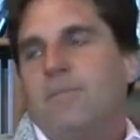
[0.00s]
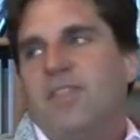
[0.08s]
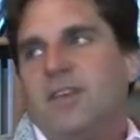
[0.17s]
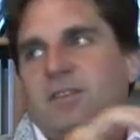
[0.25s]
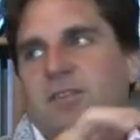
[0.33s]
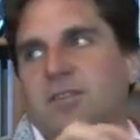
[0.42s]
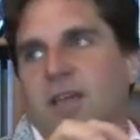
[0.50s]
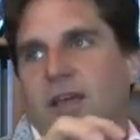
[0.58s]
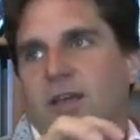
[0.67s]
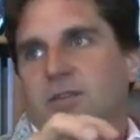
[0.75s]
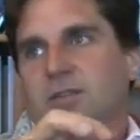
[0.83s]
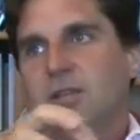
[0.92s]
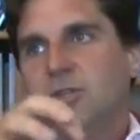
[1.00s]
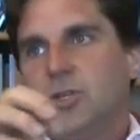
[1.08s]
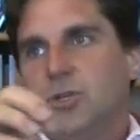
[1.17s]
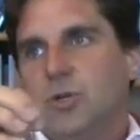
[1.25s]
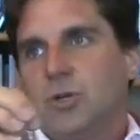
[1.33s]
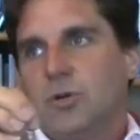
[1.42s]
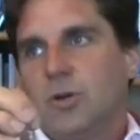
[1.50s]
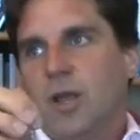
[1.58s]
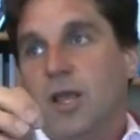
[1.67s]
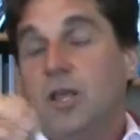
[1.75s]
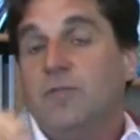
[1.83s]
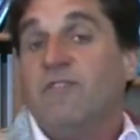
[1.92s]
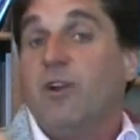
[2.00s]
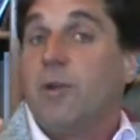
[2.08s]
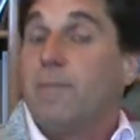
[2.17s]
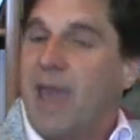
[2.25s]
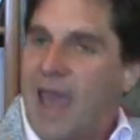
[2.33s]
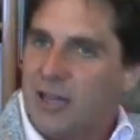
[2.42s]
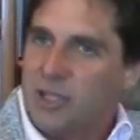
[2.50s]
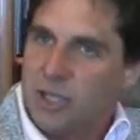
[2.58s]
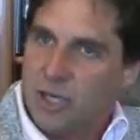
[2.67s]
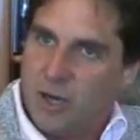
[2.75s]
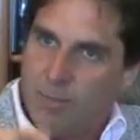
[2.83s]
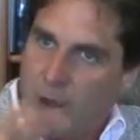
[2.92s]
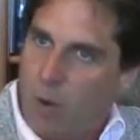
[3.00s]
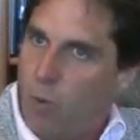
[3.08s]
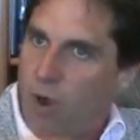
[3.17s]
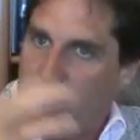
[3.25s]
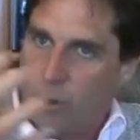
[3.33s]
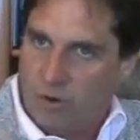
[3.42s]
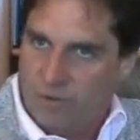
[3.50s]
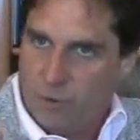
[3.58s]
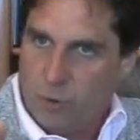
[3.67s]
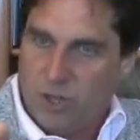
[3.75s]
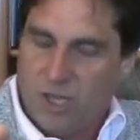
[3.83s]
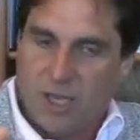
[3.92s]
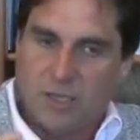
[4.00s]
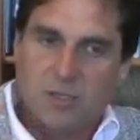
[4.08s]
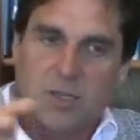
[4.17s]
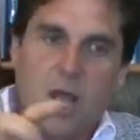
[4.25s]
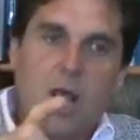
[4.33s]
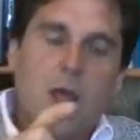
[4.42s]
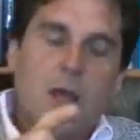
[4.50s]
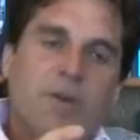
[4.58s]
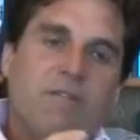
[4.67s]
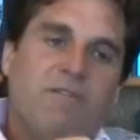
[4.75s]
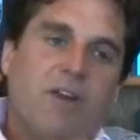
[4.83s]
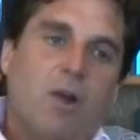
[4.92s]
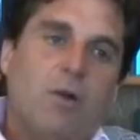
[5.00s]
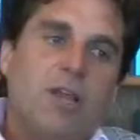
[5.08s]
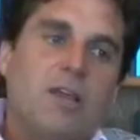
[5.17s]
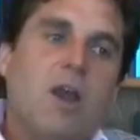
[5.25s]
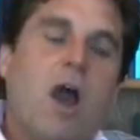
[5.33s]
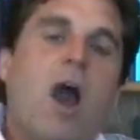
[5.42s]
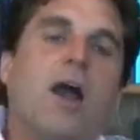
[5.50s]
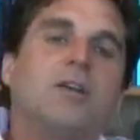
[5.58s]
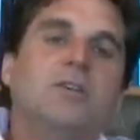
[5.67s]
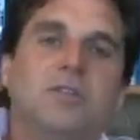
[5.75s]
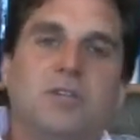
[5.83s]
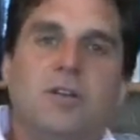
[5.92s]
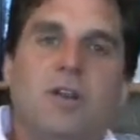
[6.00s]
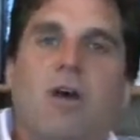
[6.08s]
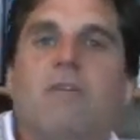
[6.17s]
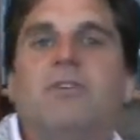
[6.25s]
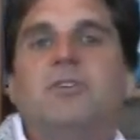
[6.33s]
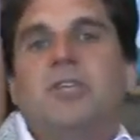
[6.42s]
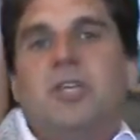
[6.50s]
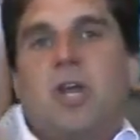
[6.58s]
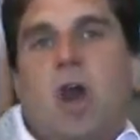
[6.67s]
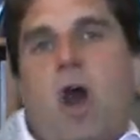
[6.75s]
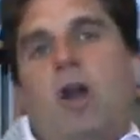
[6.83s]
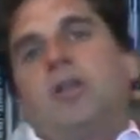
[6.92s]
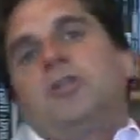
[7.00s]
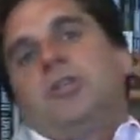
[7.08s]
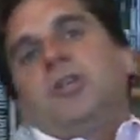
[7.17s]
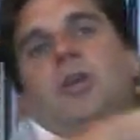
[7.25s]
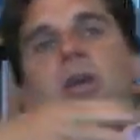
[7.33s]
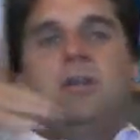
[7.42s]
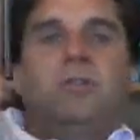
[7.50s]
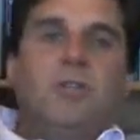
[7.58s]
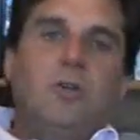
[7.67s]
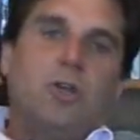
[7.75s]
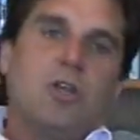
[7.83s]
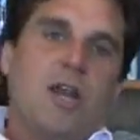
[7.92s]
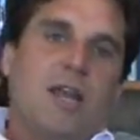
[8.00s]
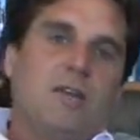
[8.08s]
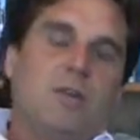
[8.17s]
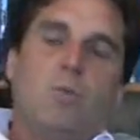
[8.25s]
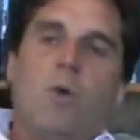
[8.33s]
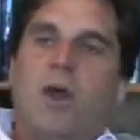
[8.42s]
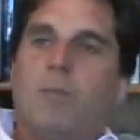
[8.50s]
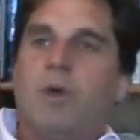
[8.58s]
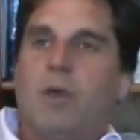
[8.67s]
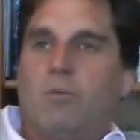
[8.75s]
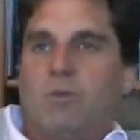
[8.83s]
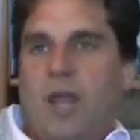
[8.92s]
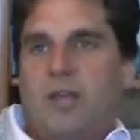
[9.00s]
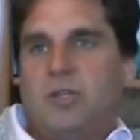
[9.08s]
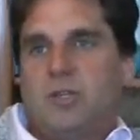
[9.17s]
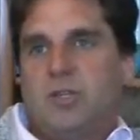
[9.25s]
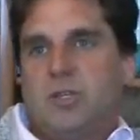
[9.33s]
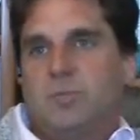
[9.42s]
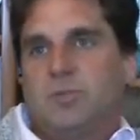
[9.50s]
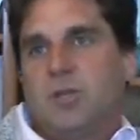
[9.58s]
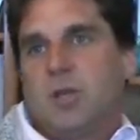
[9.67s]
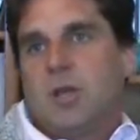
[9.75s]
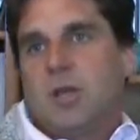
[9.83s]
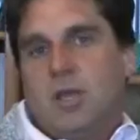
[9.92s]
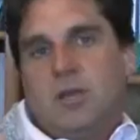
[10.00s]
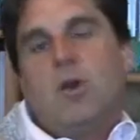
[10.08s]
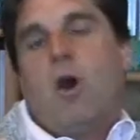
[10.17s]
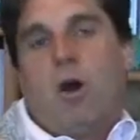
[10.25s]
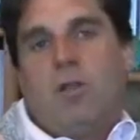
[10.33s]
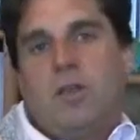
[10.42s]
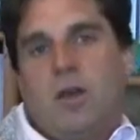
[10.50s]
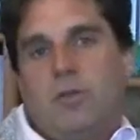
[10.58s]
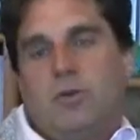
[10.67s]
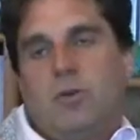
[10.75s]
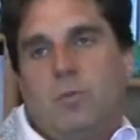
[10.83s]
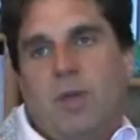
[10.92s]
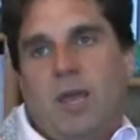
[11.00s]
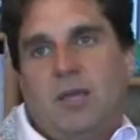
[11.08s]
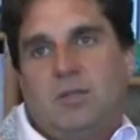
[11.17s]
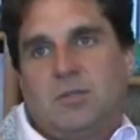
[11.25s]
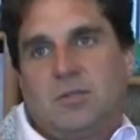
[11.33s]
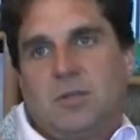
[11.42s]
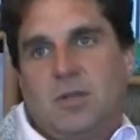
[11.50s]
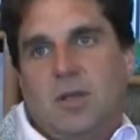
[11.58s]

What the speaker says: This says that you're very passionate about one or a few things, but very cognizant of its ecology and its interconnected web and relationships into all the other domains.